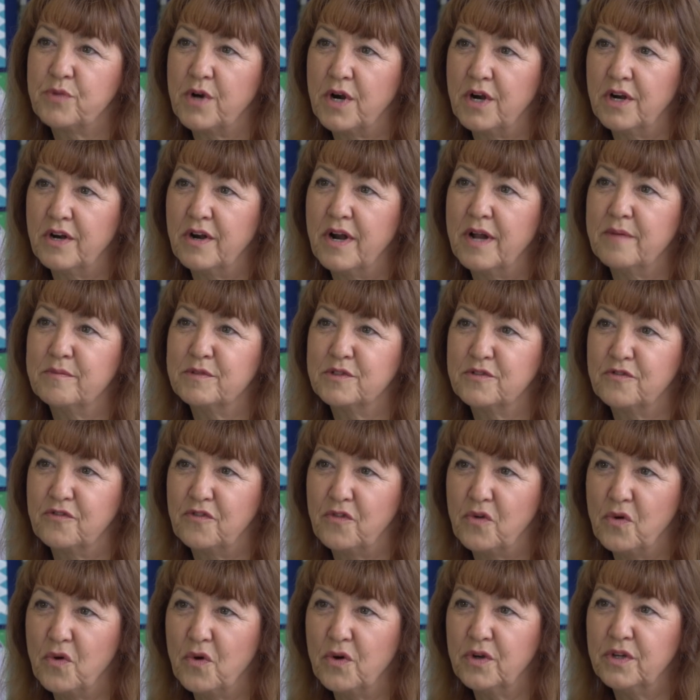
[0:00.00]
programs
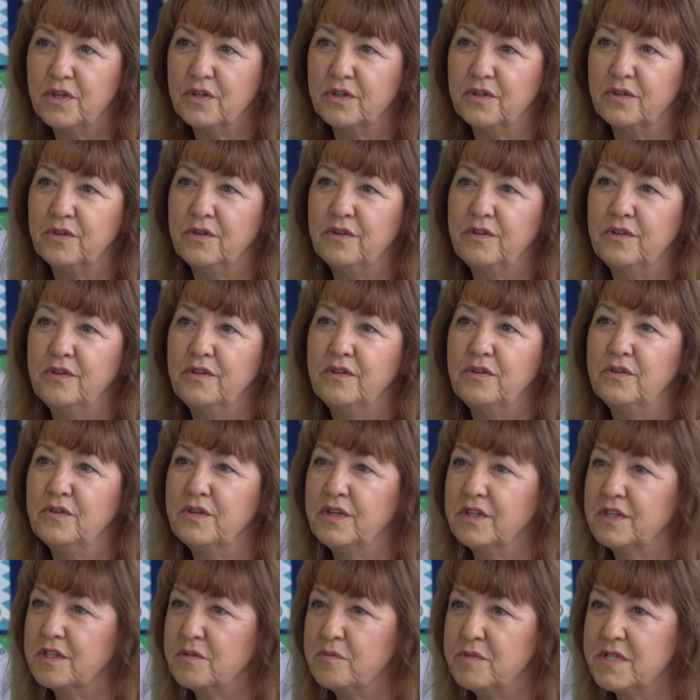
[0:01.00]
for you. You
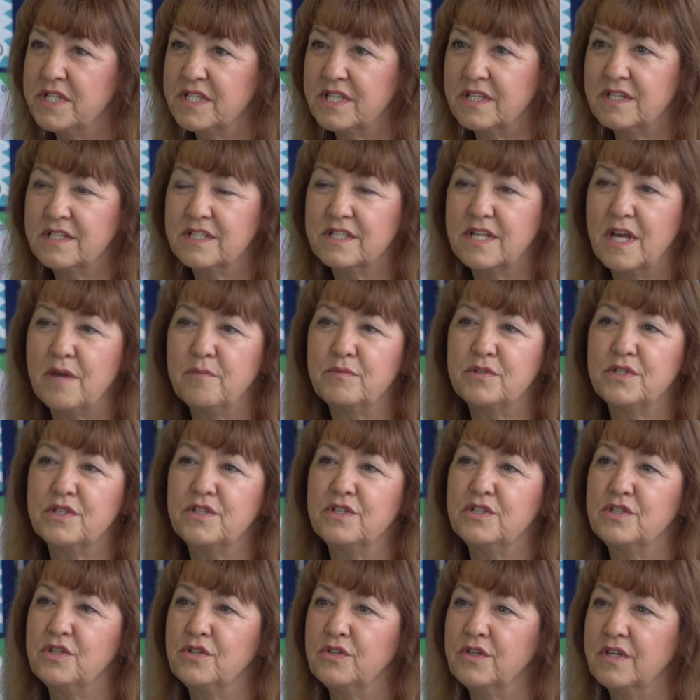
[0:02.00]
look at the
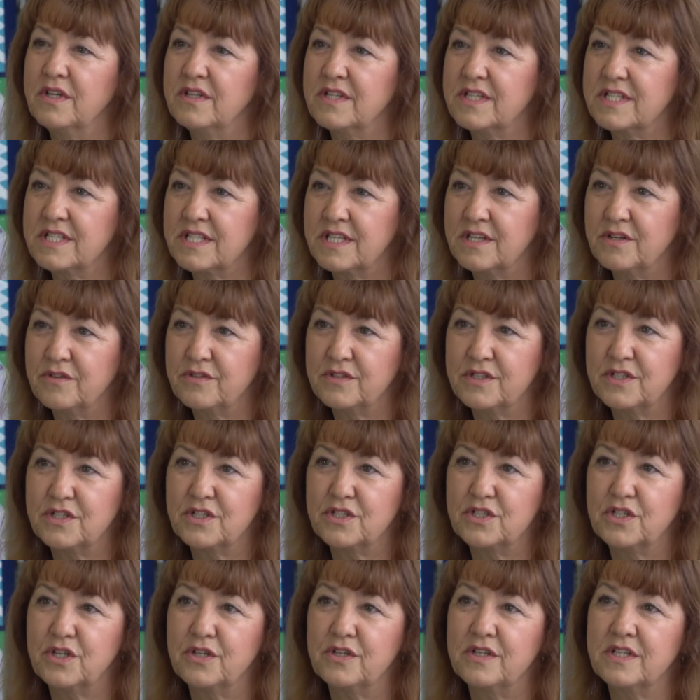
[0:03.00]
misconceptions, you look at the skills the
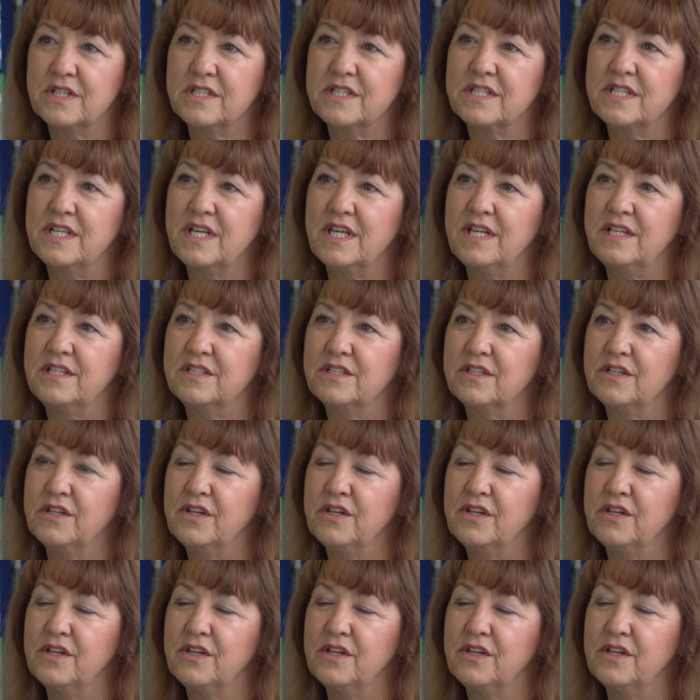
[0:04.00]
students need to